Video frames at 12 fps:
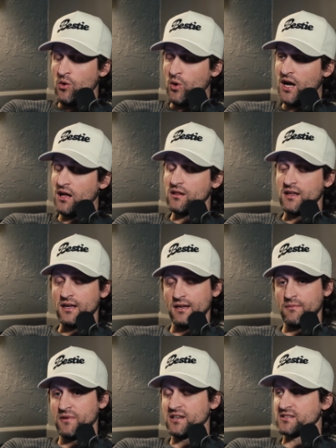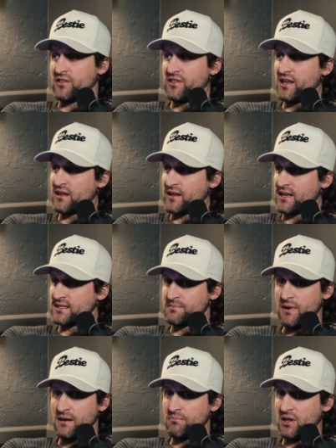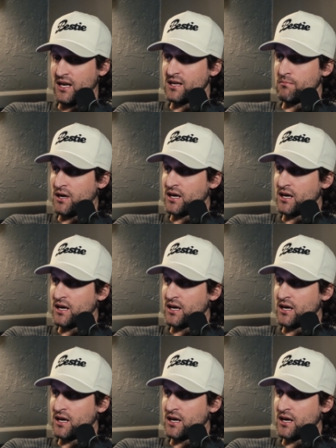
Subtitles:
Well, here's the thing. Like, it's made plenty of